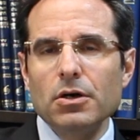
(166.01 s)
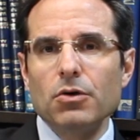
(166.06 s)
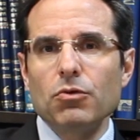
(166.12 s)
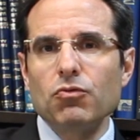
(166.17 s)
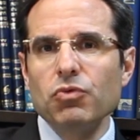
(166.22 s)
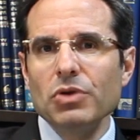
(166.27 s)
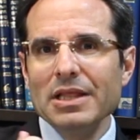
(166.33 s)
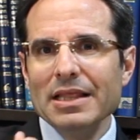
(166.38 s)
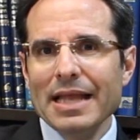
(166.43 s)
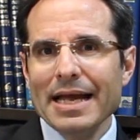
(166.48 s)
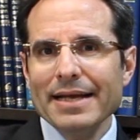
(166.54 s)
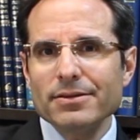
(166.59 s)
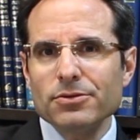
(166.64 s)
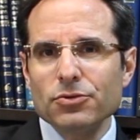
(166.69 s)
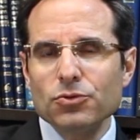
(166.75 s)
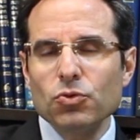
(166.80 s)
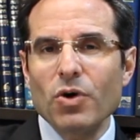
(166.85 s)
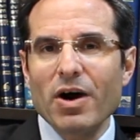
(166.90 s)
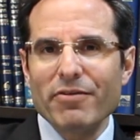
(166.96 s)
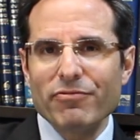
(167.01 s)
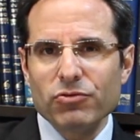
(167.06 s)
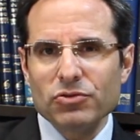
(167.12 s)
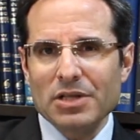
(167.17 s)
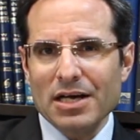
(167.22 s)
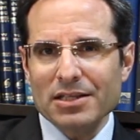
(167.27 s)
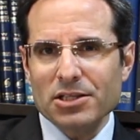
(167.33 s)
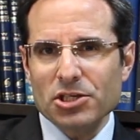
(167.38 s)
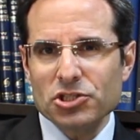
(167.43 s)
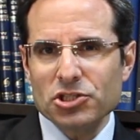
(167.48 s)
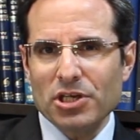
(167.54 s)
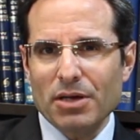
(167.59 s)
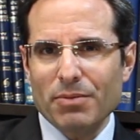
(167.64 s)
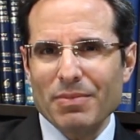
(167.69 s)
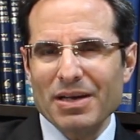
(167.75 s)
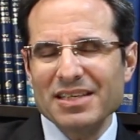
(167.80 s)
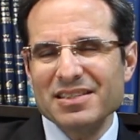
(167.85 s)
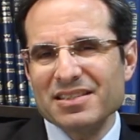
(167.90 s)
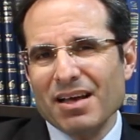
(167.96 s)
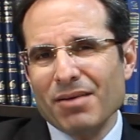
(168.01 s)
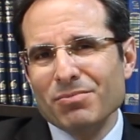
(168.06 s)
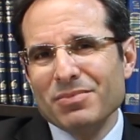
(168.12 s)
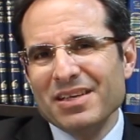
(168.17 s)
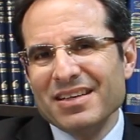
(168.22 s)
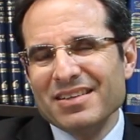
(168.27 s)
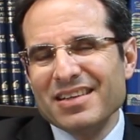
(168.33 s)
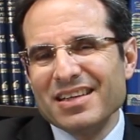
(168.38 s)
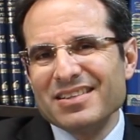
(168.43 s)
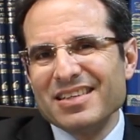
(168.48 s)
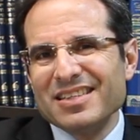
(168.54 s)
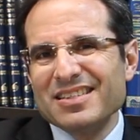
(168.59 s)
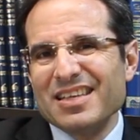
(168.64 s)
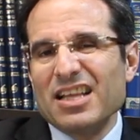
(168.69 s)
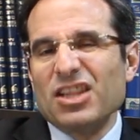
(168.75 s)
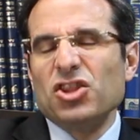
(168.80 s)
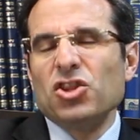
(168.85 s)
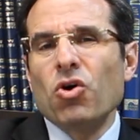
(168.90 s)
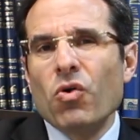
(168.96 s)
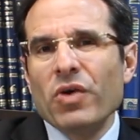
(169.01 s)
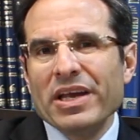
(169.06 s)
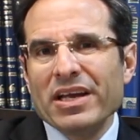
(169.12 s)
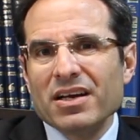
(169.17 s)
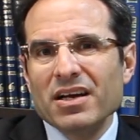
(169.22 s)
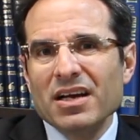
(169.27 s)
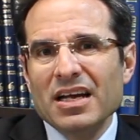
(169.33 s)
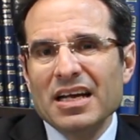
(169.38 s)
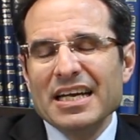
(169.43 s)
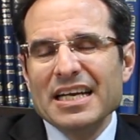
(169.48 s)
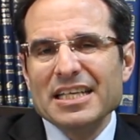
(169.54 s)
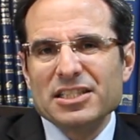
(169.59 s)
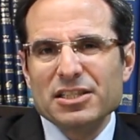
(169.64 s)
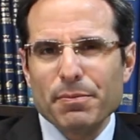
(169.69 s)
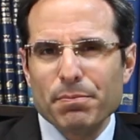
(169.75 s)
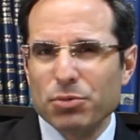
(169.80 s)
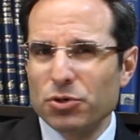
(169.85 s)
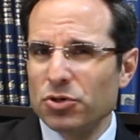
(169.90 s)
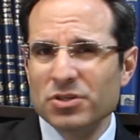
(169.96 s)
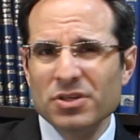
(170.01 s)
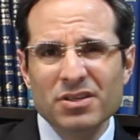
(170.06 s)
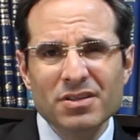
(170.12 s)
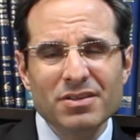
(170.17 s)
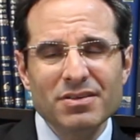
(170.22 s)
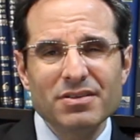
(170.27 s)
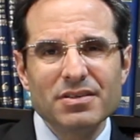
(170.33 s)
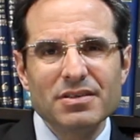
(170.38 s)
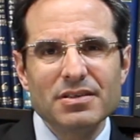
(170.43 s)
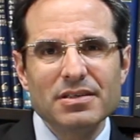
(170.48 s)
relate to Avodat Hashem as something that it's annoying, it's a burden,